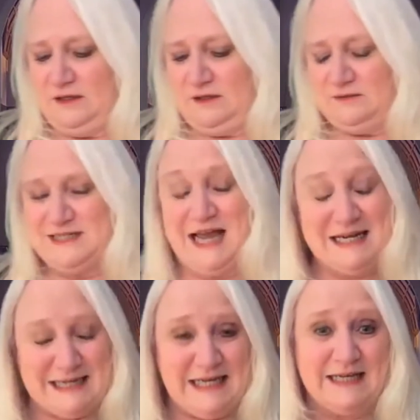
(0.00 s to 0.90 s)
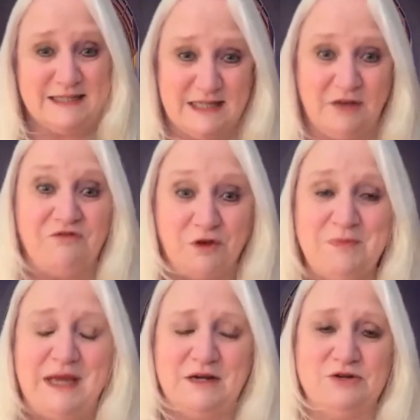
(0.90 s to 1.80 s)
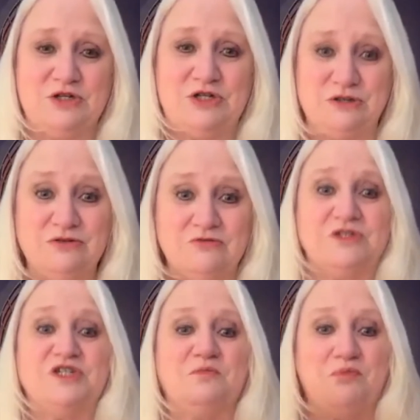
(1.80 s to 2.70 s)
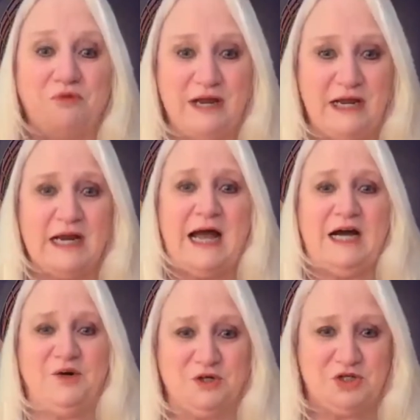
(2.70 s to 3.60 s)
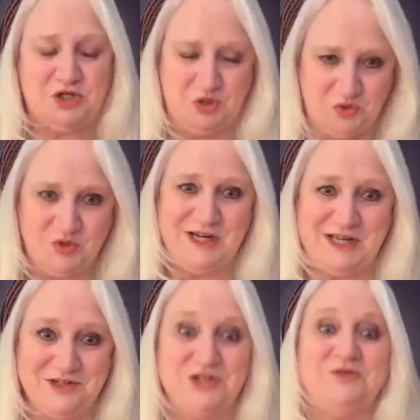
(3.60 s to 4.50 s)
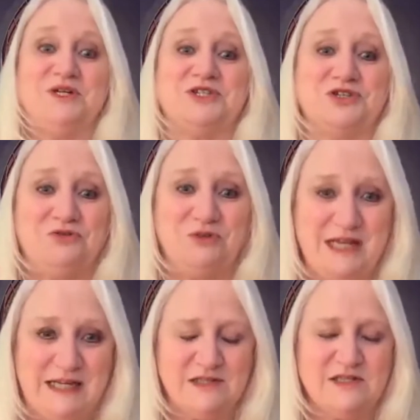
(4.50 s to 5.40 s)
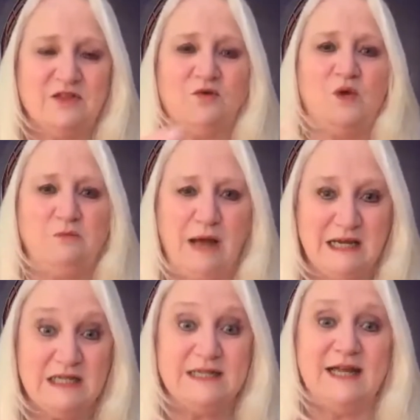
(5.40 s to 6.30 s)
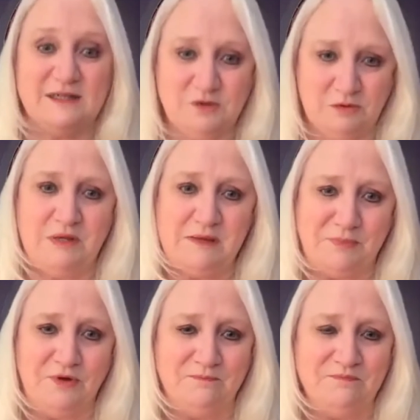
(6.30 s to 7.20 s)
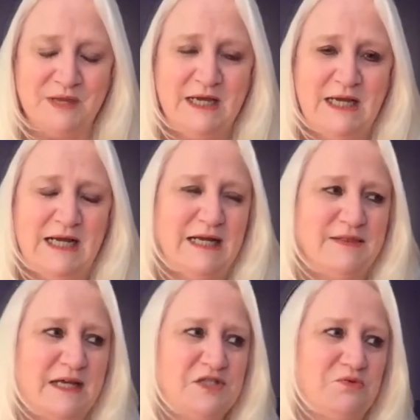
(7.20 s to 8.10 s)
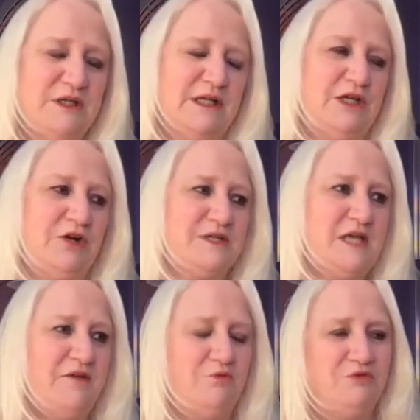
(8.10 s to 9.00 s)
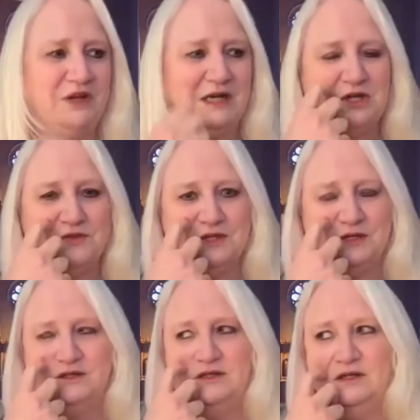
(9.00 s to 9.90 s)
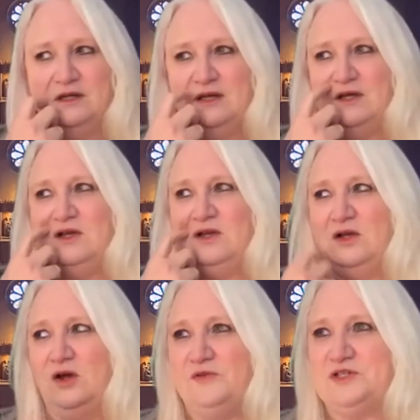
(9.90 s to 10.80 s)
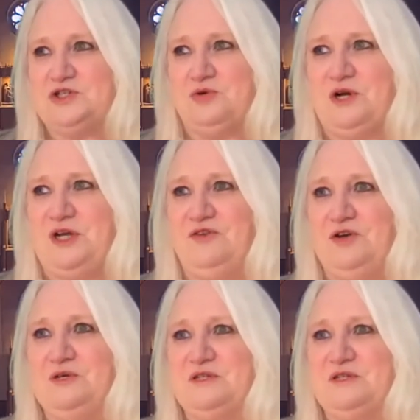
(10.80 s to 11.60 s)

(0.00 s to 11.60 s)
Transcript: techniques that filmmakers use to bring our story to a screen so that we might connect with people. And that's really, as I reflect on the story of who is